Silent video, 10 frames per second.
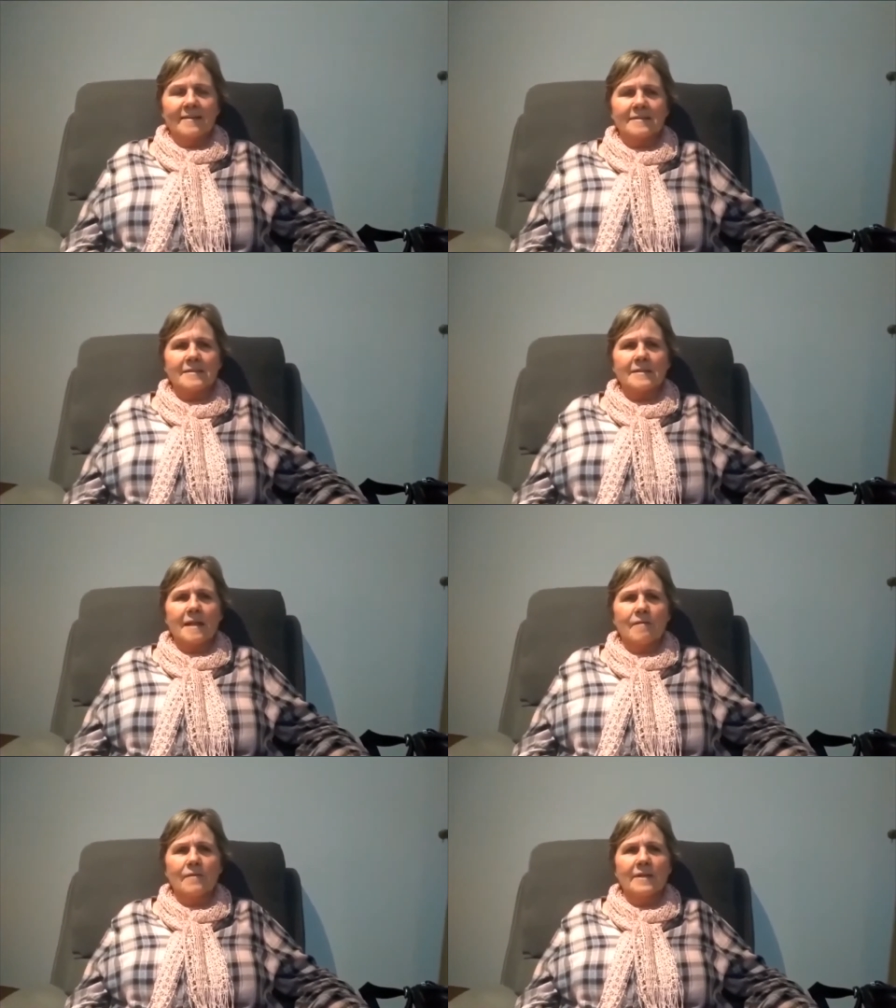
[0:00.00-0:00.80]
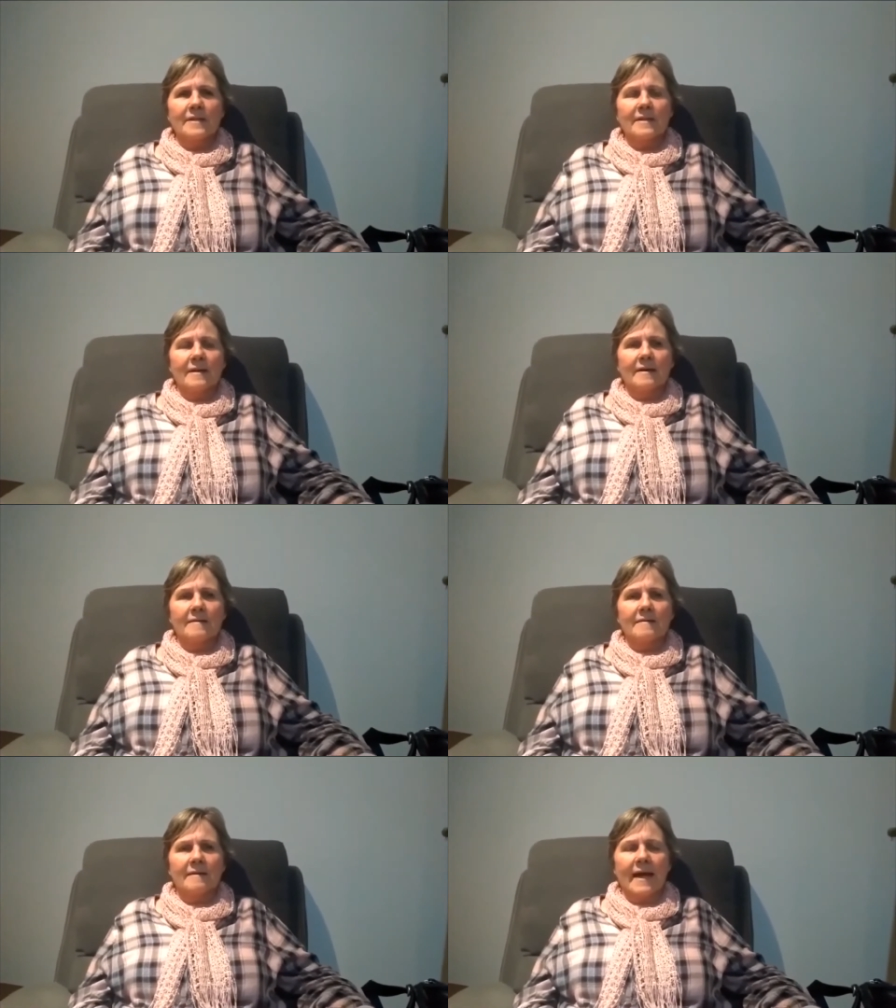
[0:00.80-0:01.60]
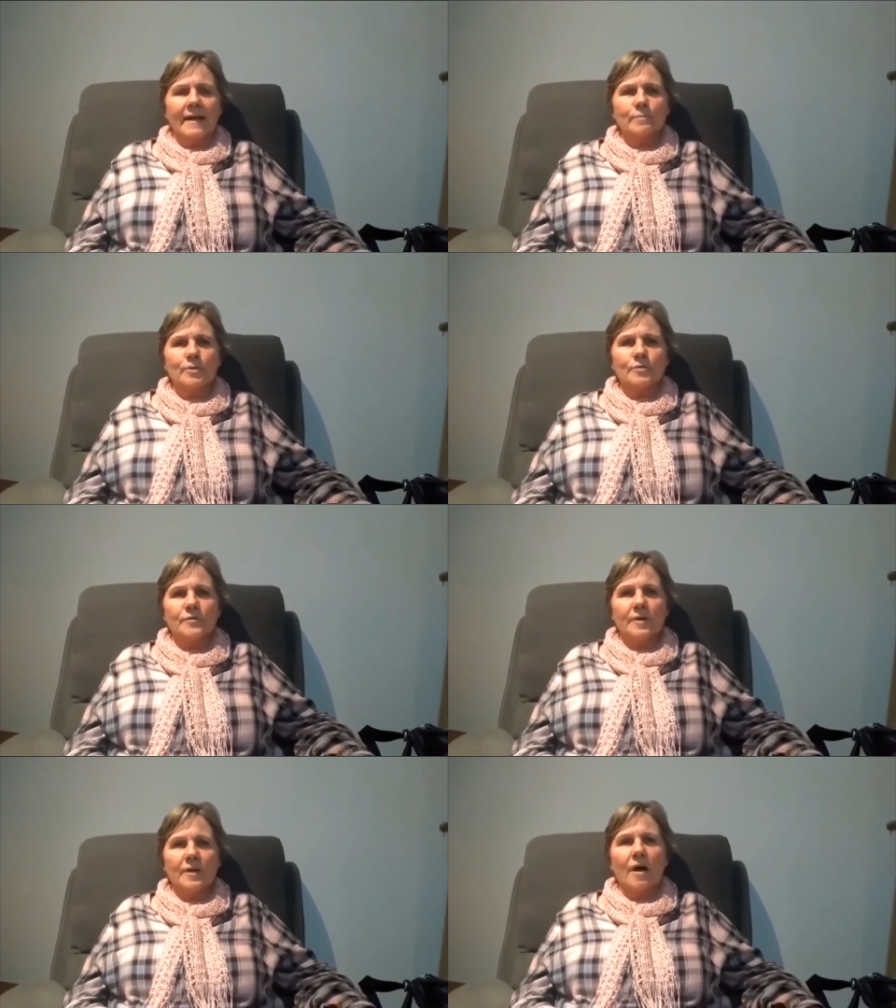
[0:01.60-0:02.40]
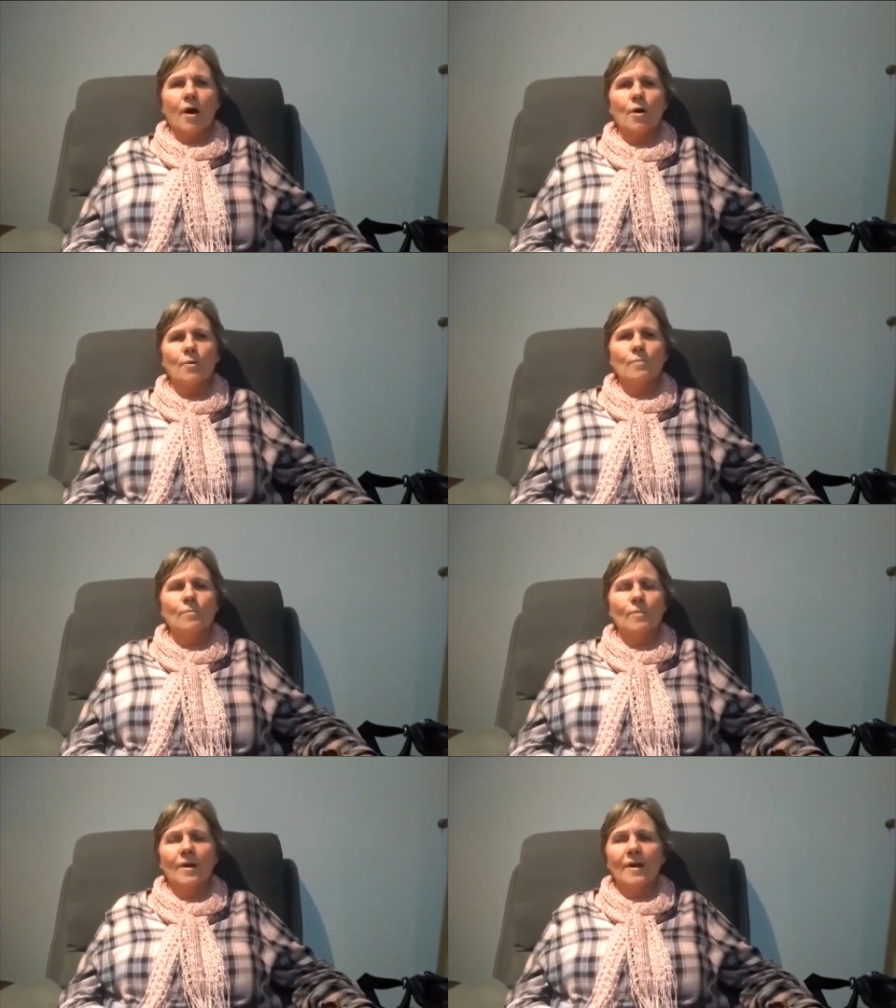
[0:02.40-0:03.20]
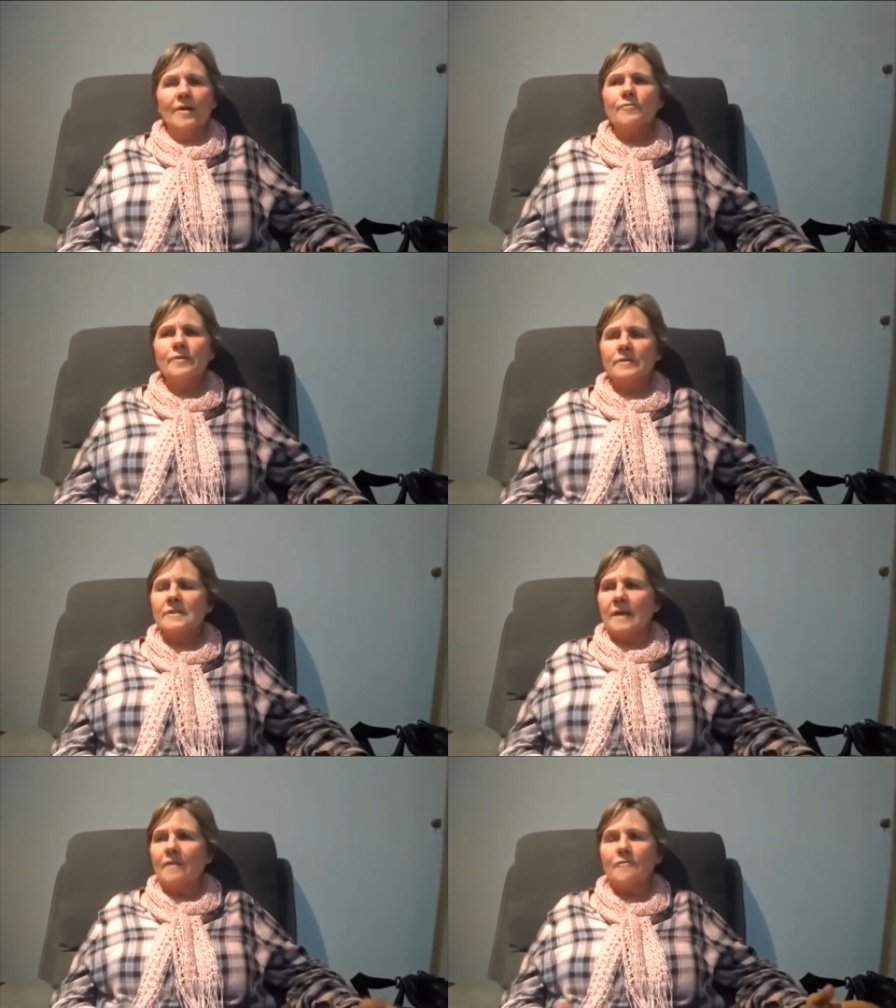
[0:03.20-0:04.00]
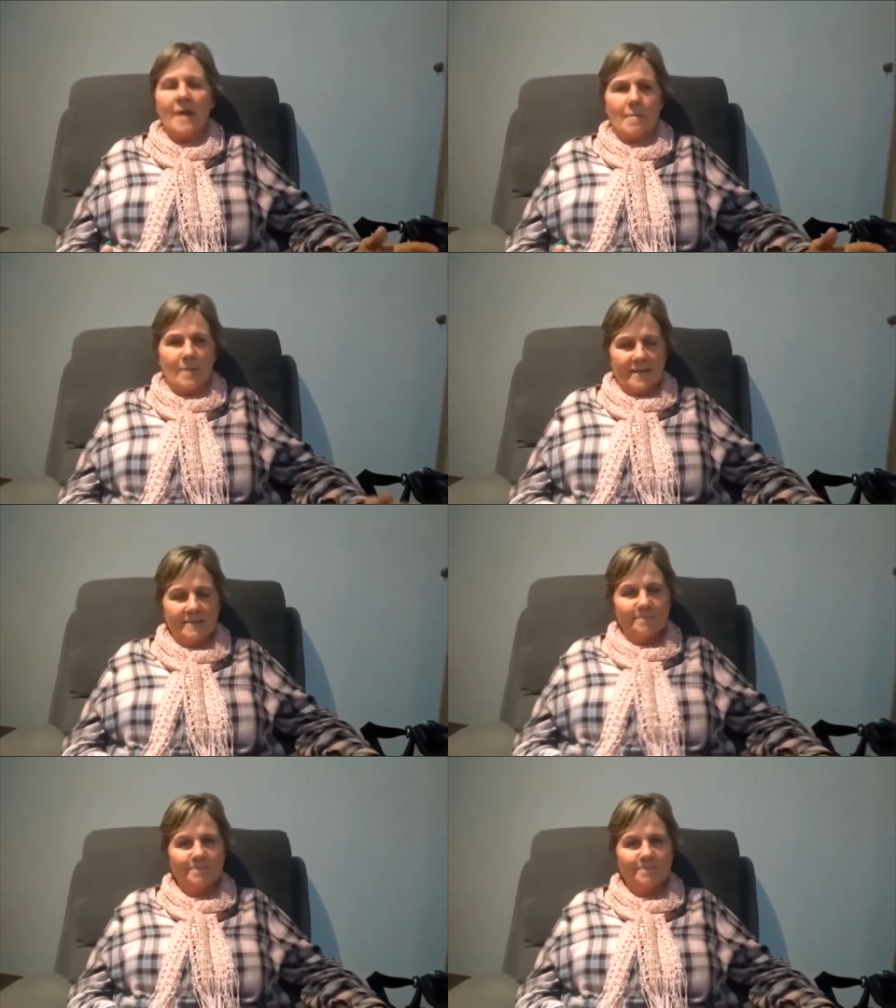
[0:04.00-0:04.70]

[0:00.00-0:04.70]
And it's a lovely uh, atmosphere, a home, feels like family.